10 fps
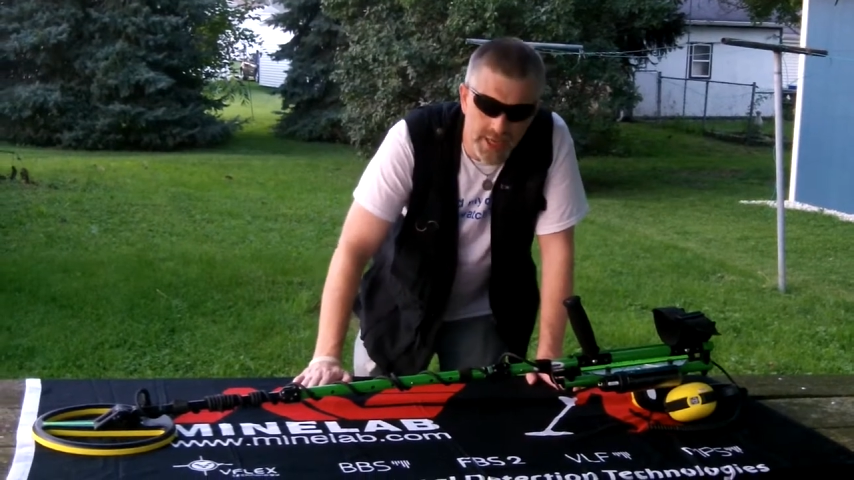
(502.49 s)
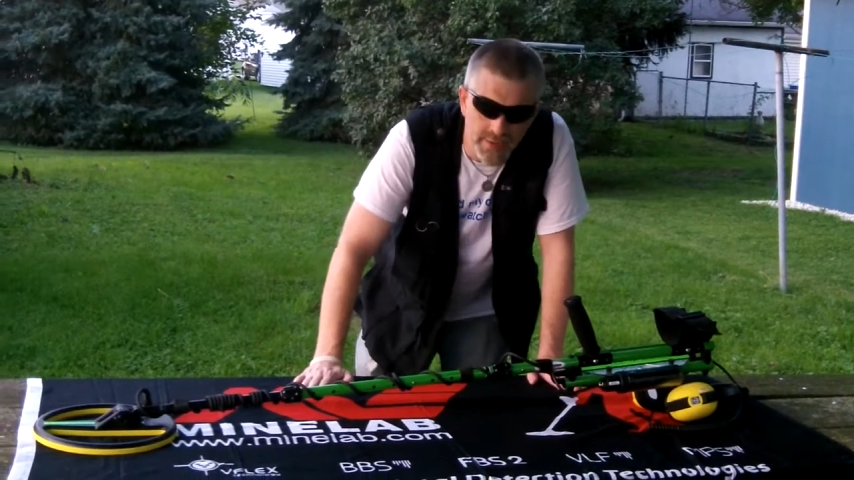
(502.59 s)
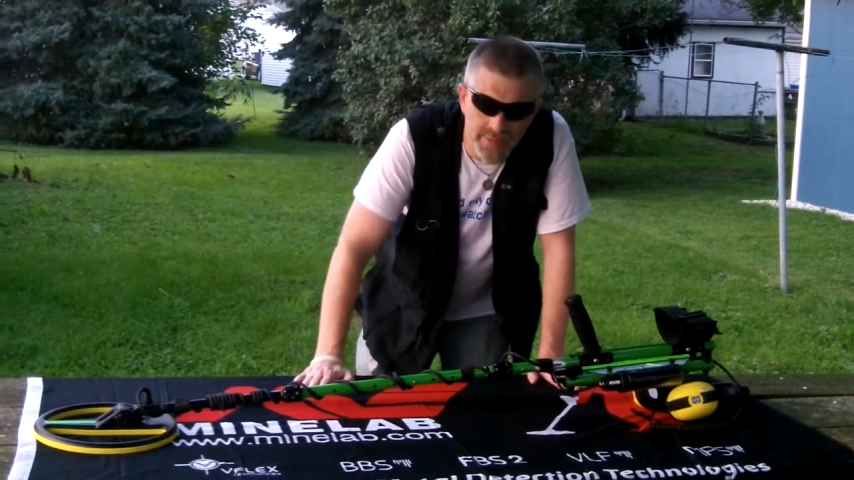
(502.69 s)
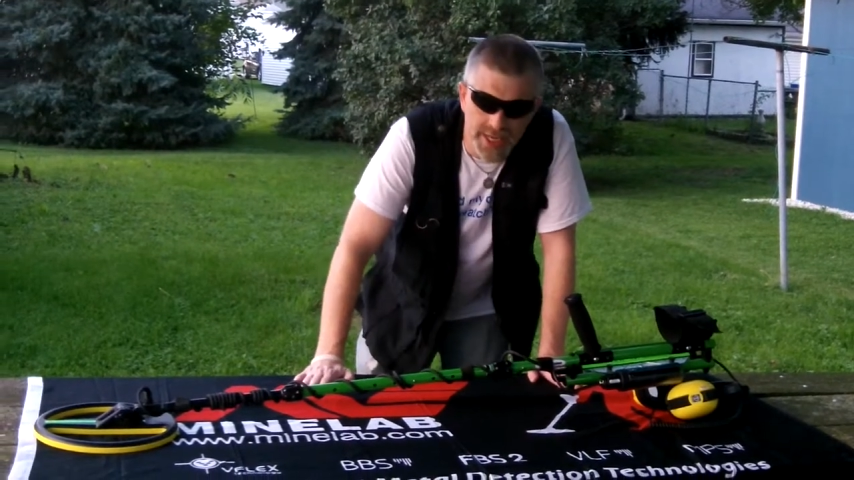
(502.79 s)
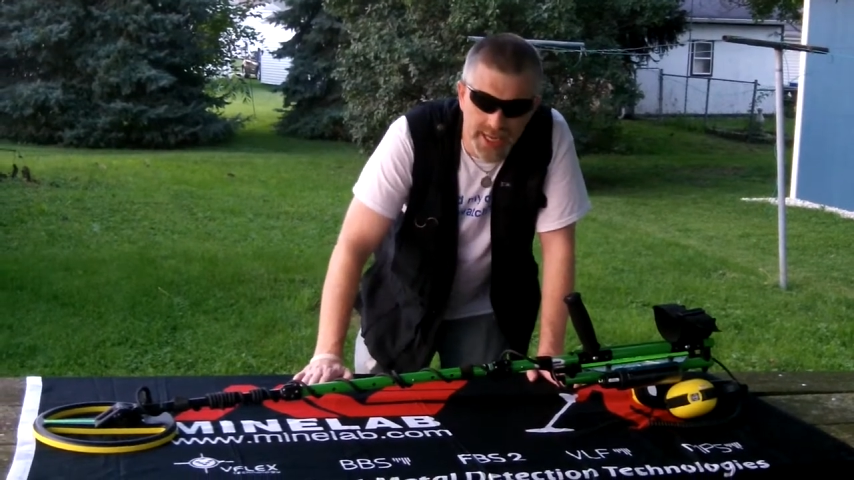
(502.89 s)

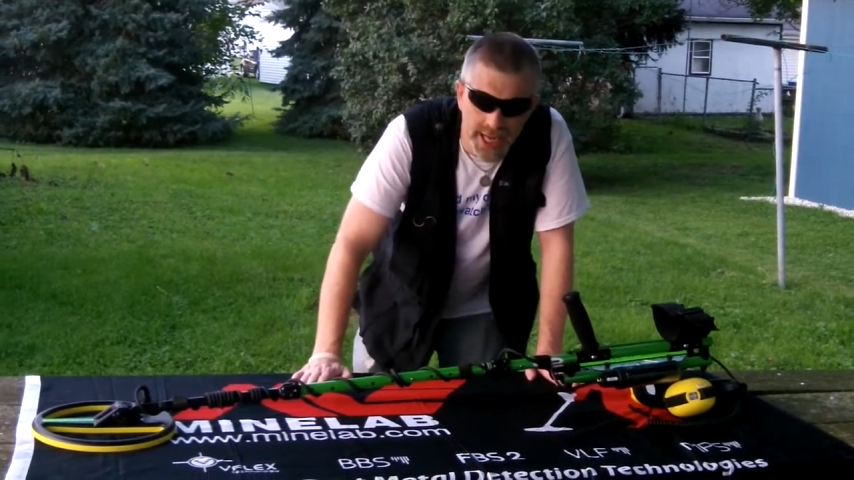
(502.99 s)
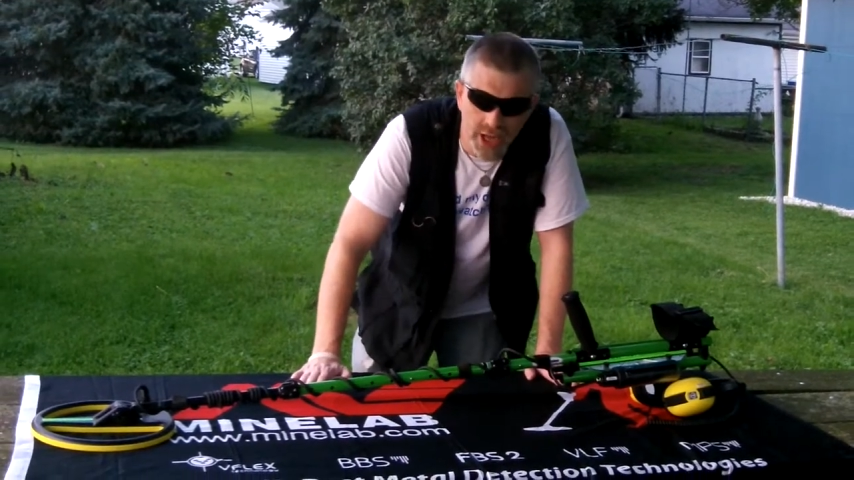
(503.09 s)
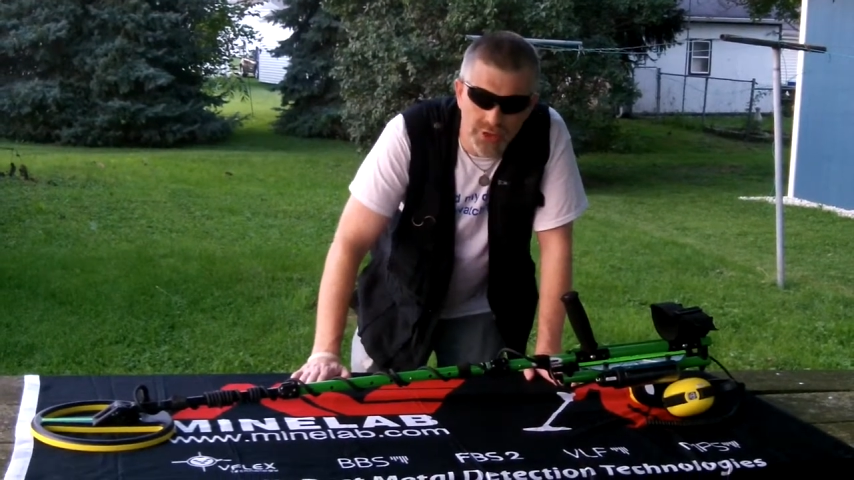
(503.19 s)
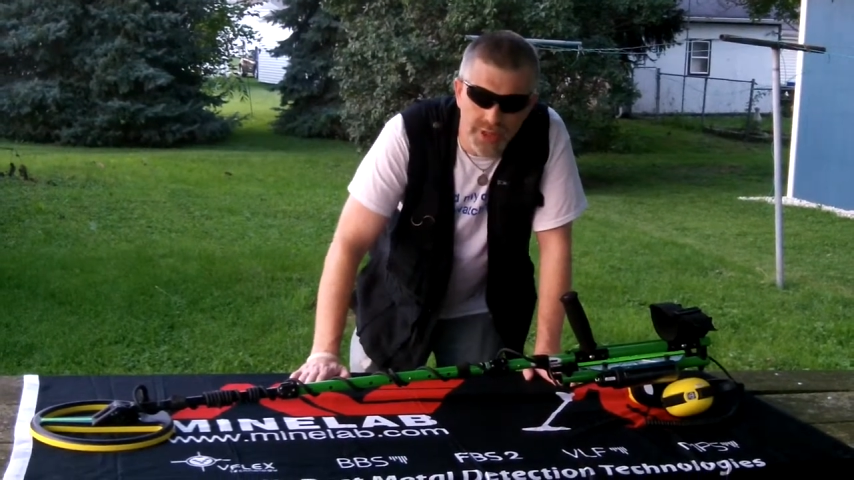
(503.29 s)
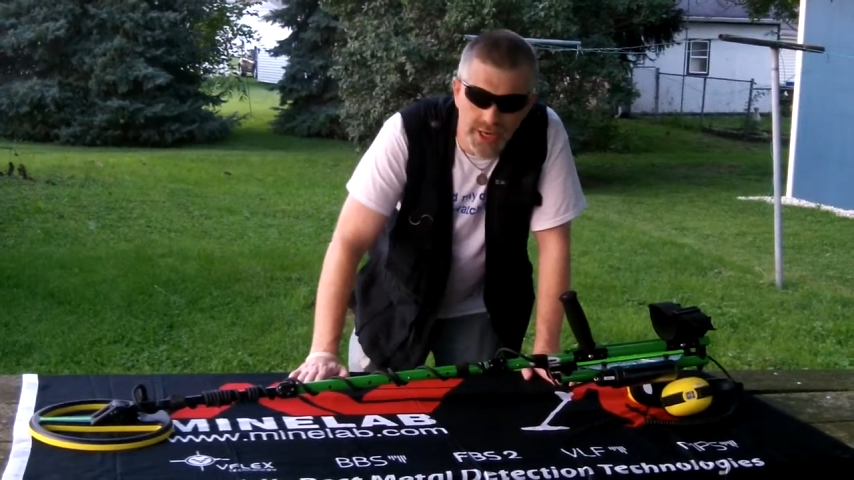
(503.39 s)
company
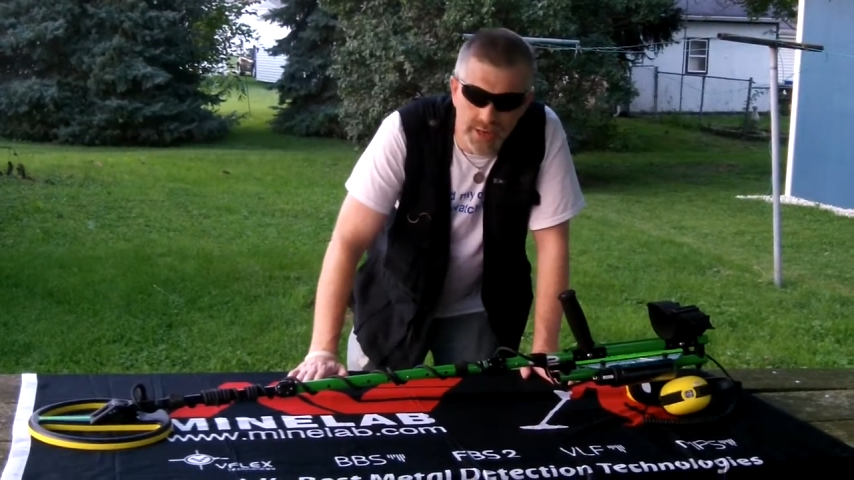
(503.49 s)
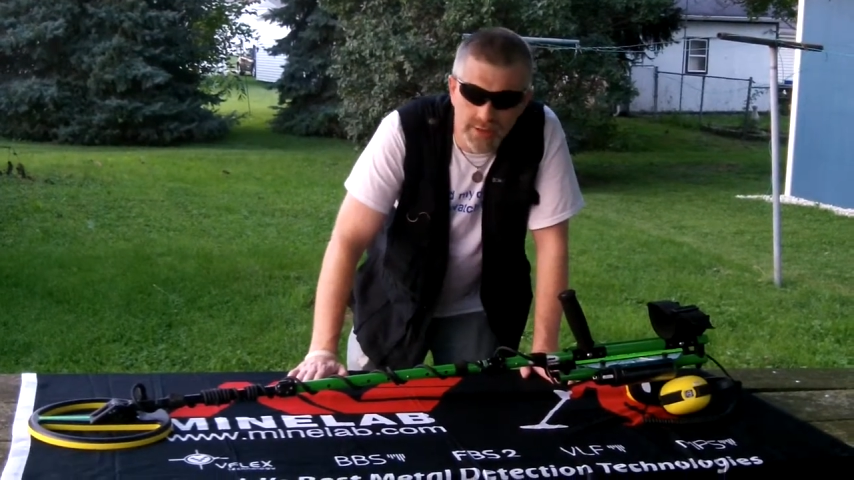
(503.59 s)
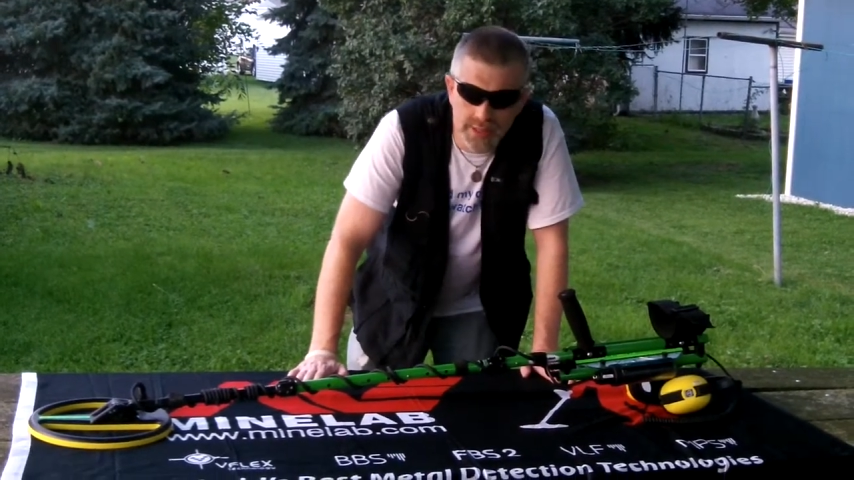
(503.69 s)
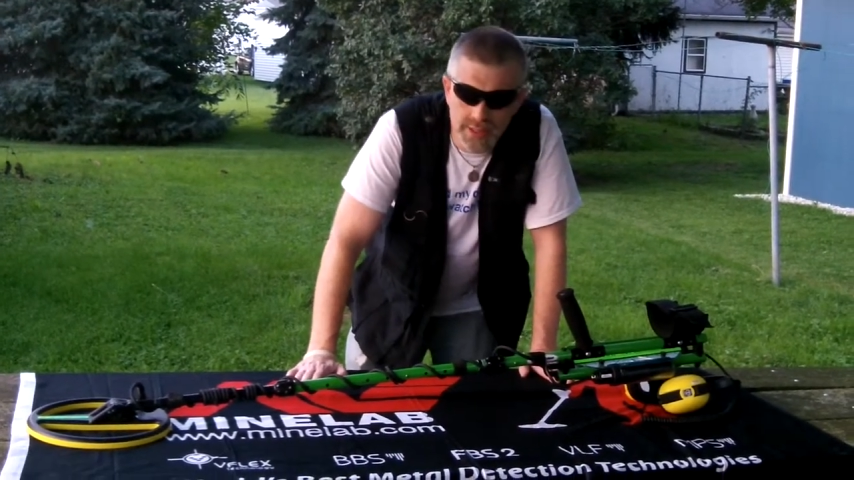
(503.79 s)
out there